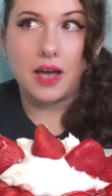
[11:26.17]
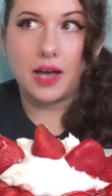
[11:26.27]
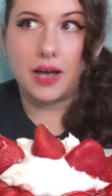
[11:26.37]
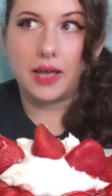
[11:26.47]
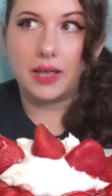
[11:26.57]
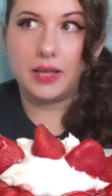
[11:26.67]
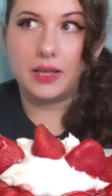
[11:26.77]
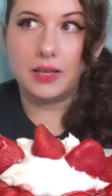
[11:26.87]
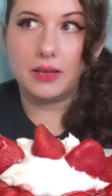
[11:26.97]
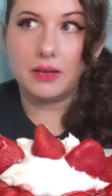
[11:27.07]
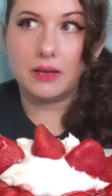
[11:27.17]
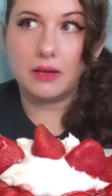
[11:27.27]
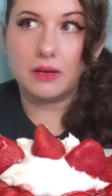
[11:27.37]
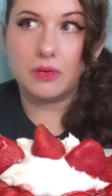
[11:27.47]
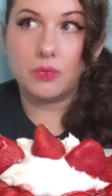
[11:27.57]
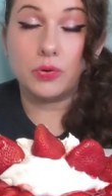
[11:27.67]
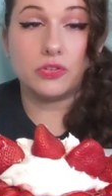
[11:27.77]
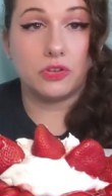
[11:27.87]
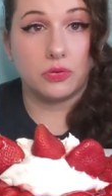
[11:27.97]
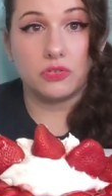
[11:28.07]
I
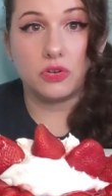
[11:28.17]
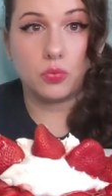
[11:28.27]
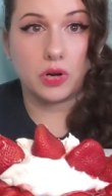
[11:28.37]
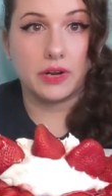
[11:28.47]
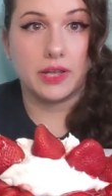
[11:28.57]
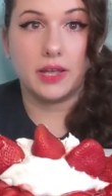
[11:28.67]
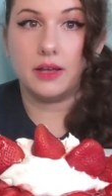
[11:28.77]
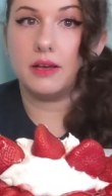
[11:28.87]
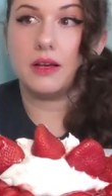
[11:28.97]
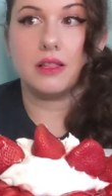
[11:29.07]
was used to working